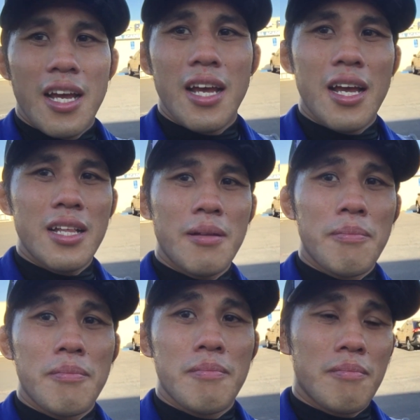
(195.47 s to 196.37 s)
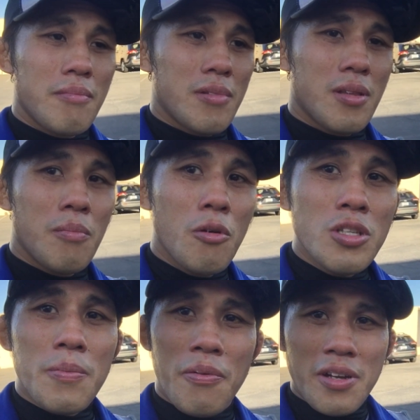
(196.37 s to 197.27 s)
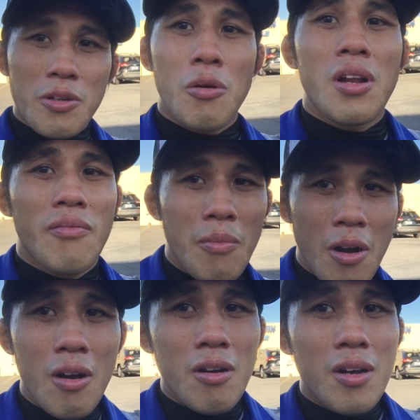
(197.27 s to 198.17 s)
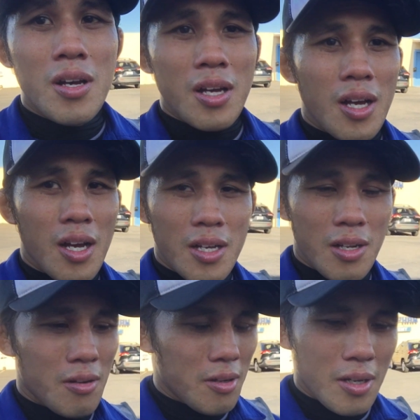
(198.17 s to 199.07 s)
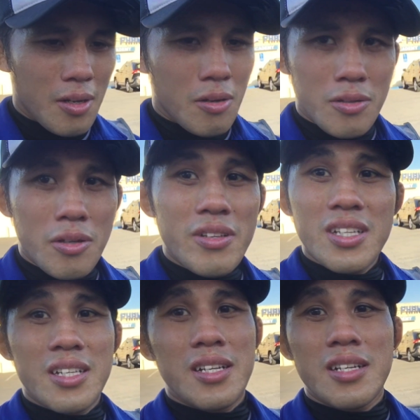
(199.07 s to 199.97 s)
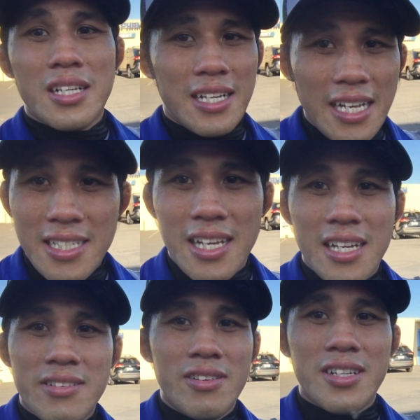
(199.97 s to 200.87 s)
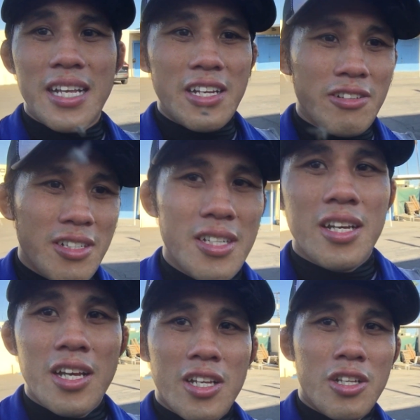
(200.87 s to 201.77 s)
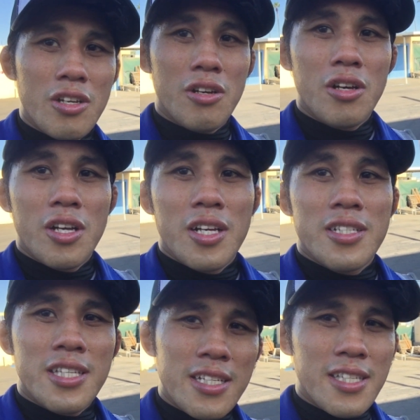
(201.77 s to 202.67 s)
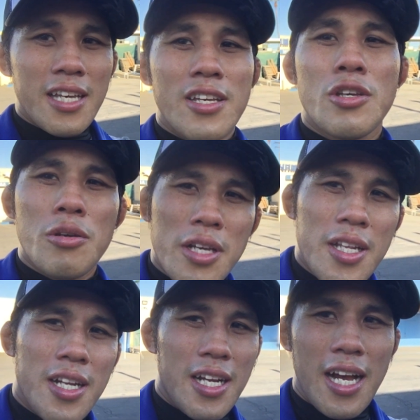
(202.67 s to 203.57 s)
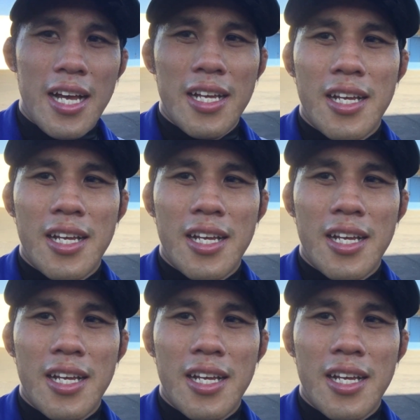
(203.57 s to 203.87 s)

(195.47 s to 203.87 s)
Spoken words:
And the most surprising one of them all, looks like a nice guy, doesn't look dangerous. Sensei Yuki Nakai.